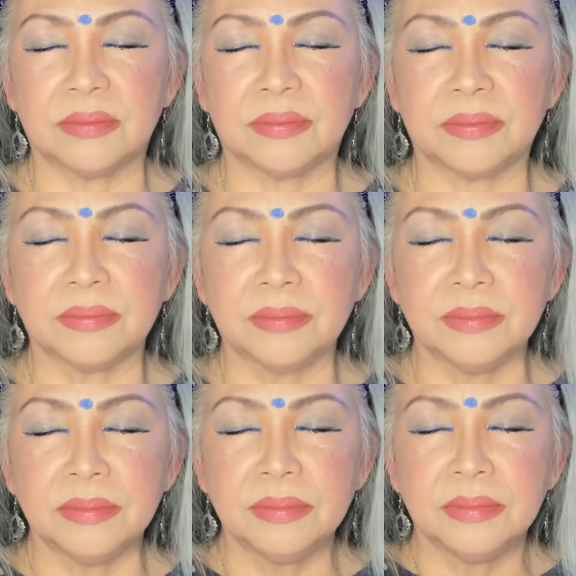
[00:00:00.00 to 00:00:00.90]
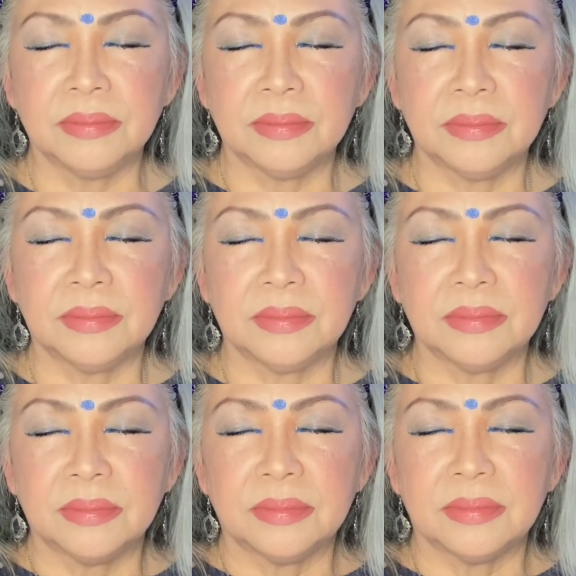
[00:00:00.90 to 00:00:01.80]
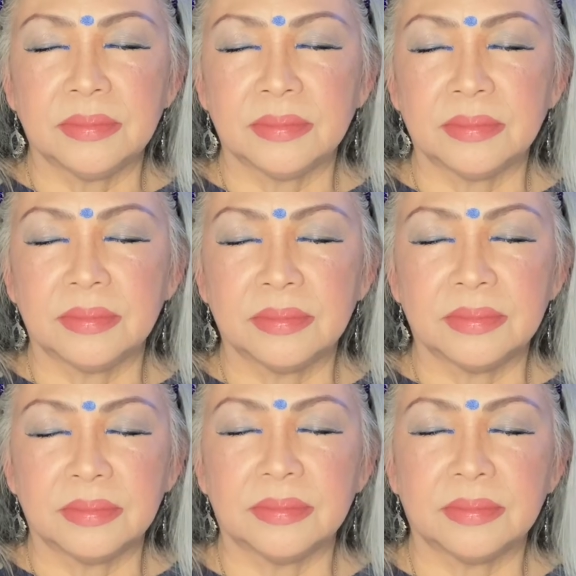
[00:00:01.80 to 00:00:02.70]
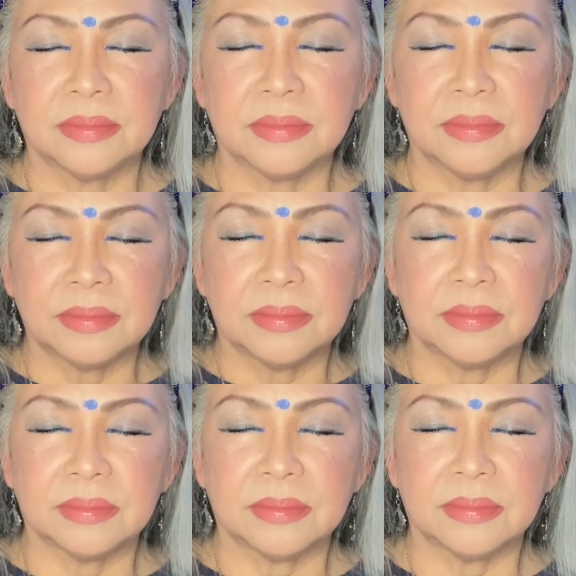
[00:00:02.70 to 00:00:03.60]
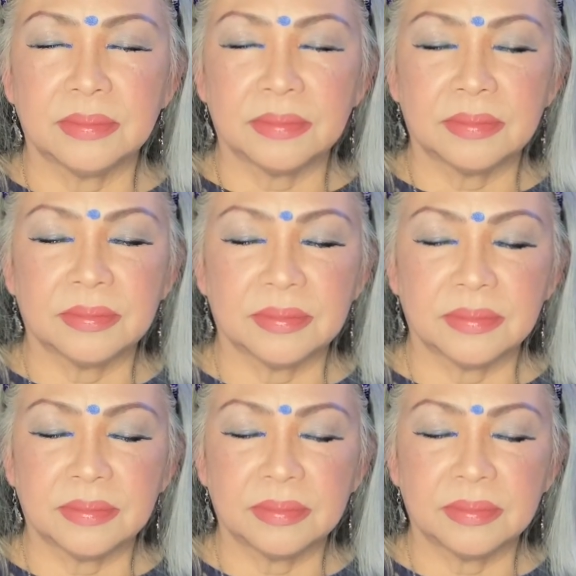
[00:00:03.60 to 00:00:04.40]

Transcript: Nothing is said.